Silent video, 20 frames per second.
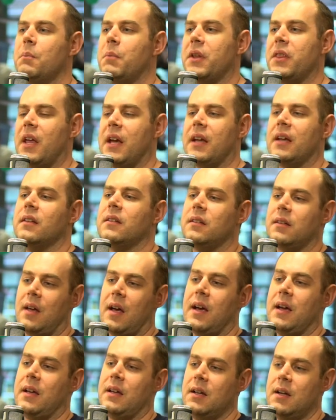But they can
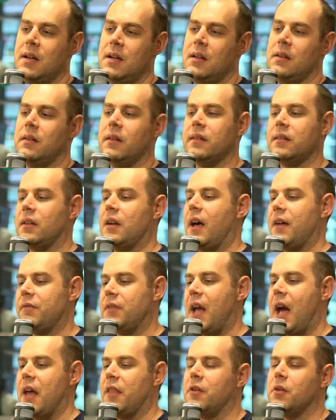say, listen, I've
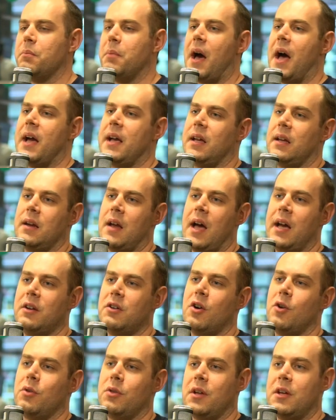gathered buy-in. I
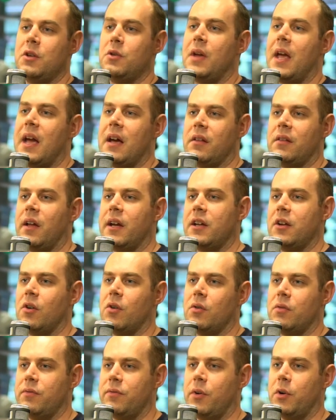know that you can't like
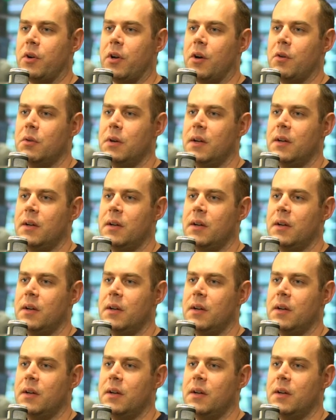your own photo.